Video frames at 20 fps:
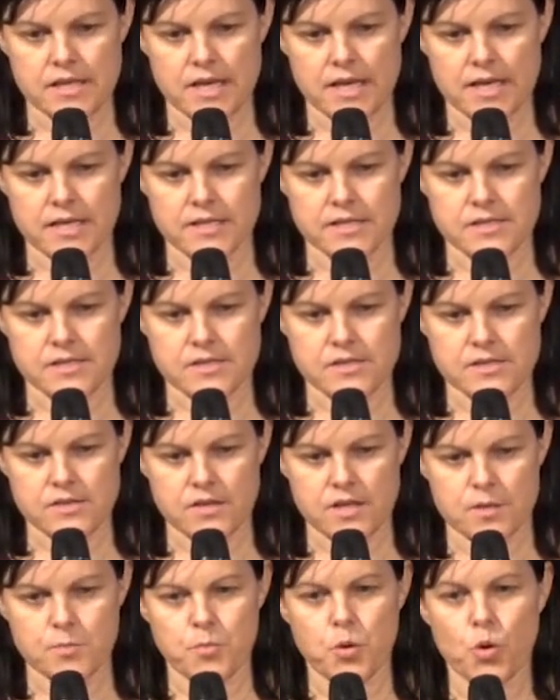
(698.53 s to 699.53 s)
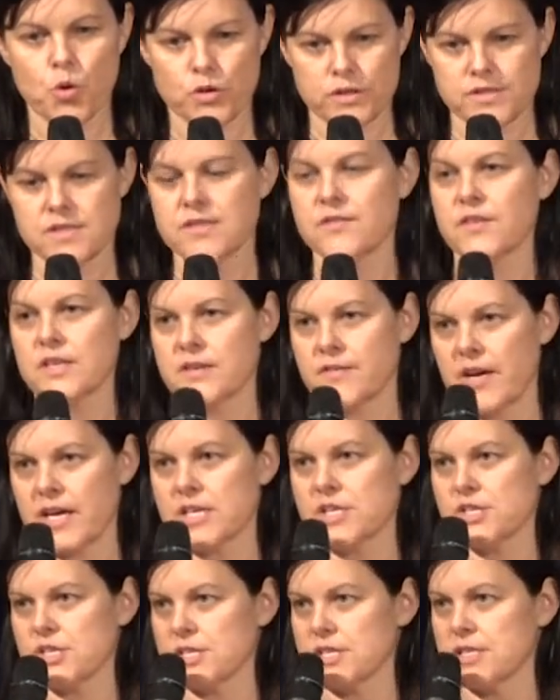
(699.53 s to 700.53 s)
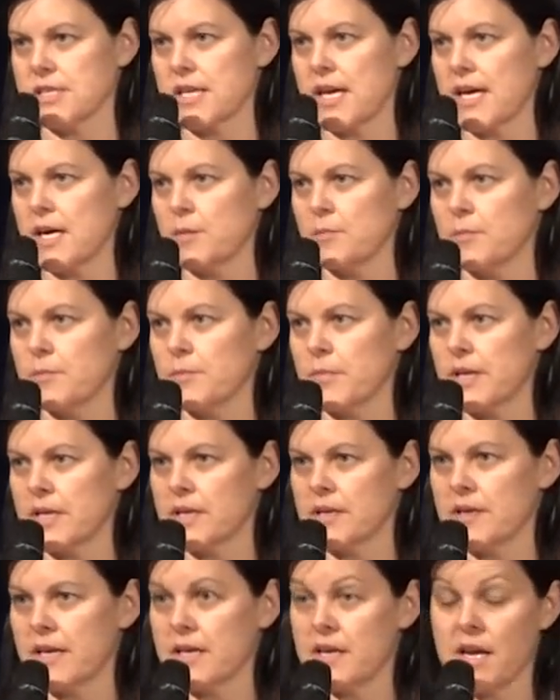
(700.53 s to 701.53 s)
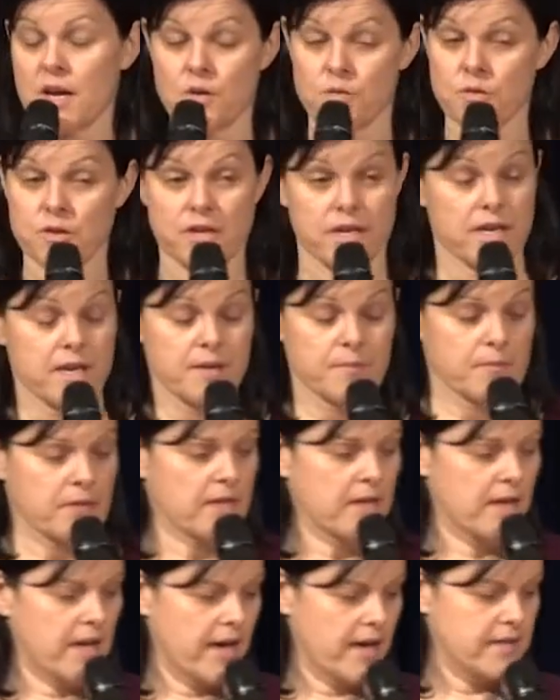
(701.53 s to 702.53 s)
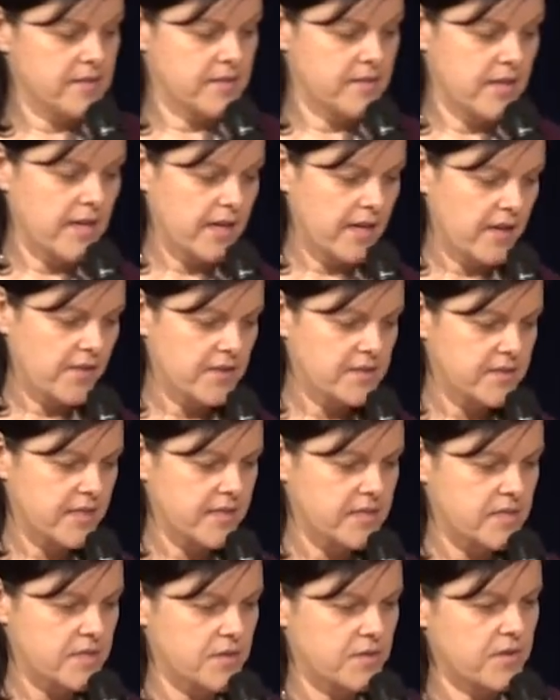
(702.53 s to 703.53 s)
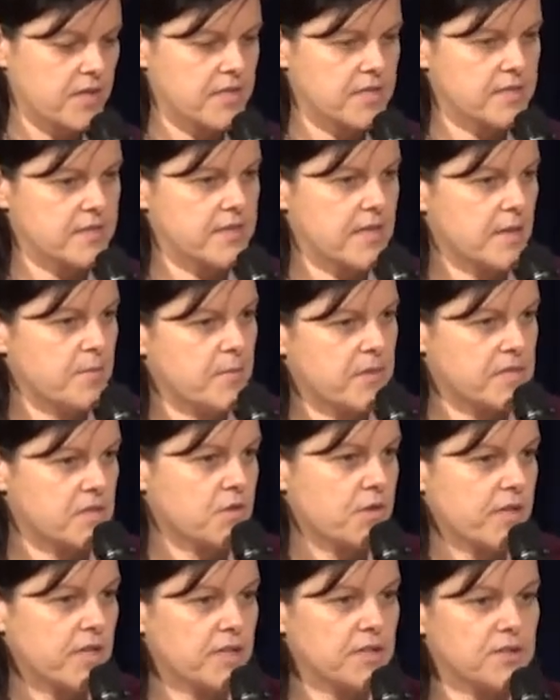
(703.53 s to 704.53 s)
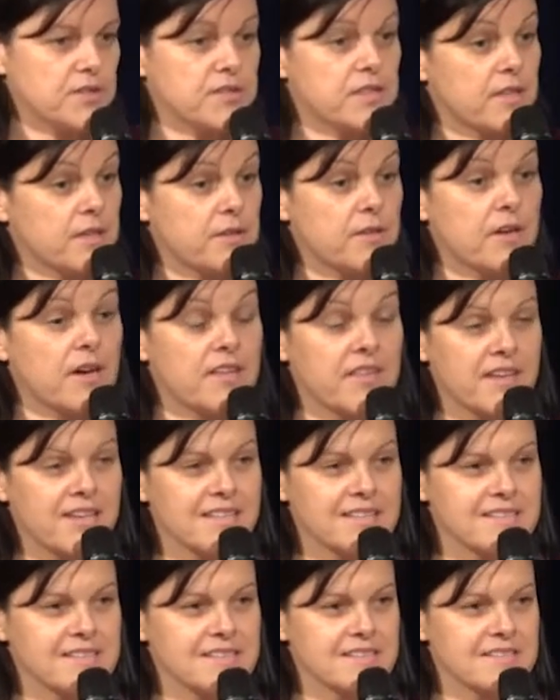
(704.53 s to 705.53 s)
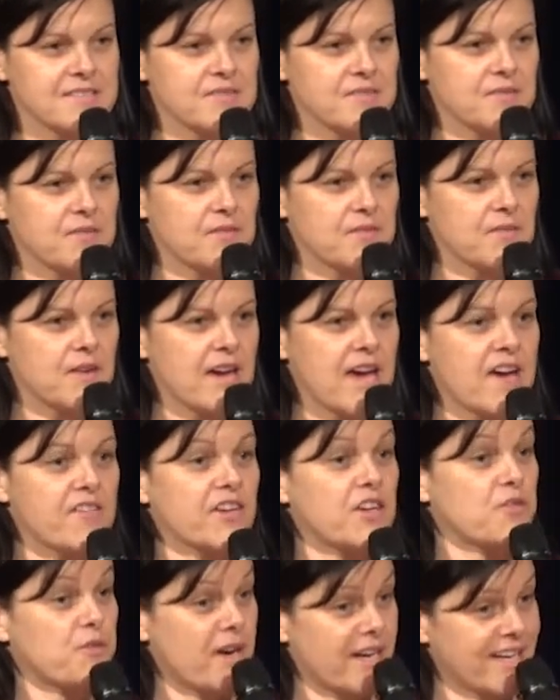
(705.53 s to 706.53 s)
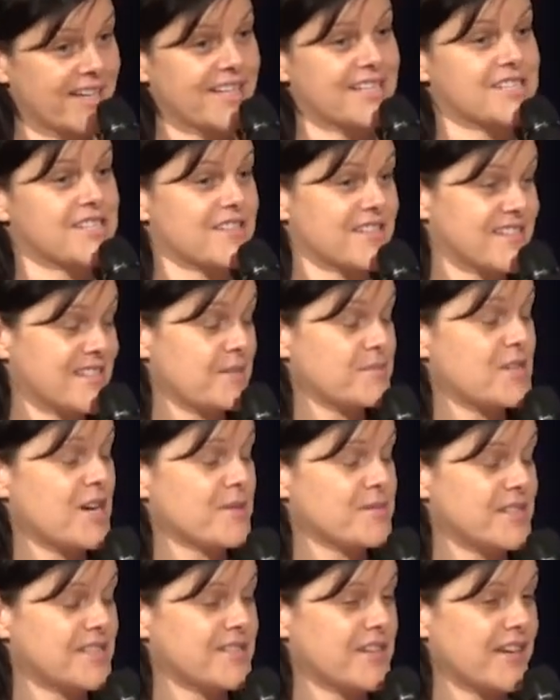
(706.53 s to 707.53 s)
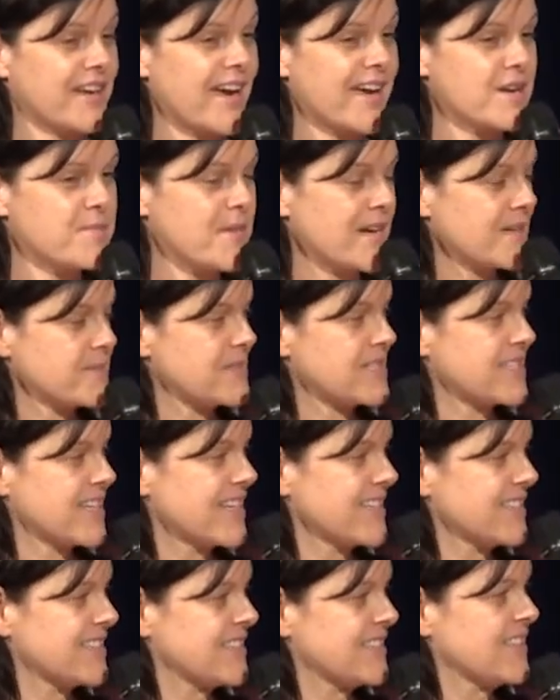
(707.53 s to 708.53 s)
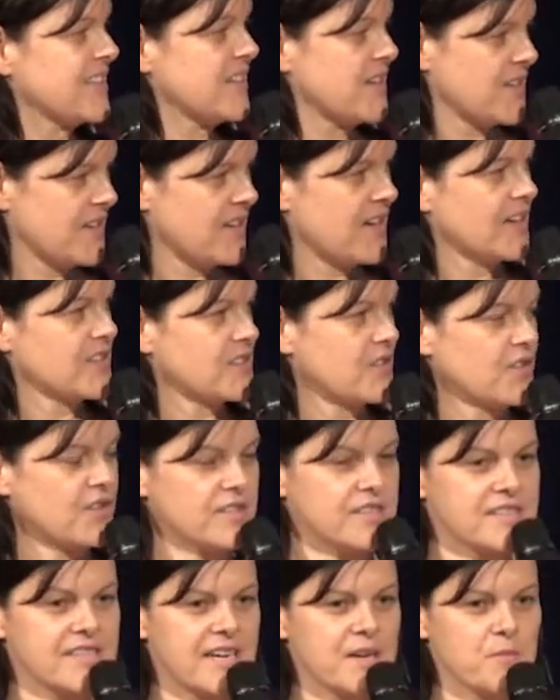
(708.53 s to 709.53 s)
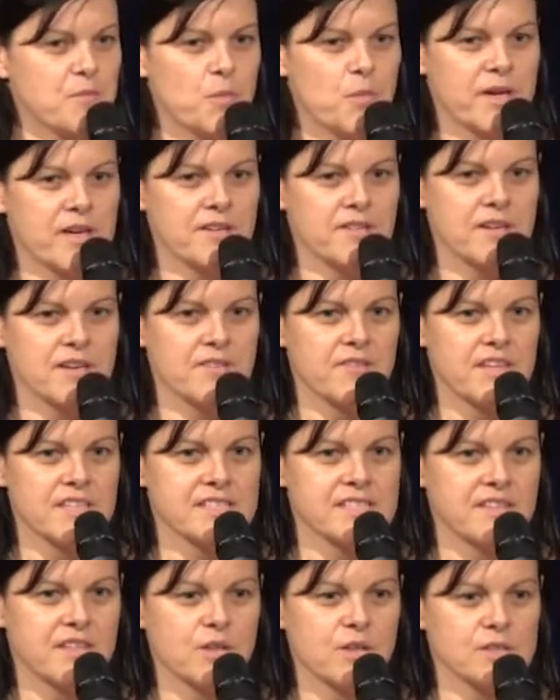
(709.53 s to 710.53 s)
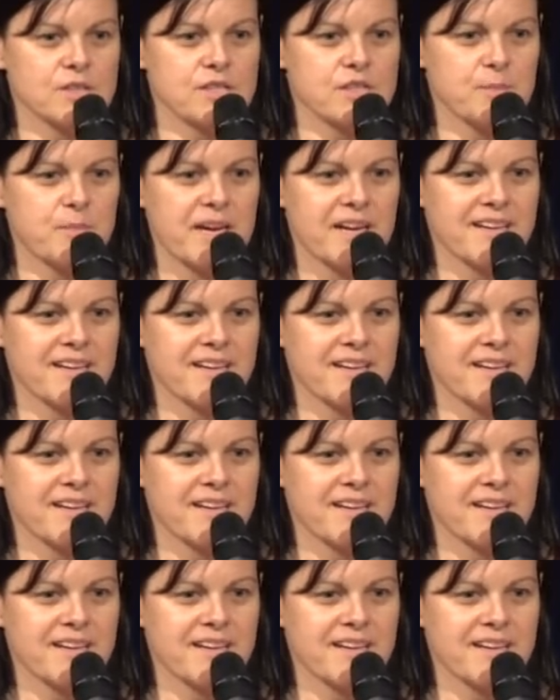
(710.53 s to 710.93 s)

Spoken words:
the importance of innovation in healthcare, as in any other sector, is critical. So I think it's having a recognition that sometimes it's okay to make mistakes, as long as we can invest in the long-term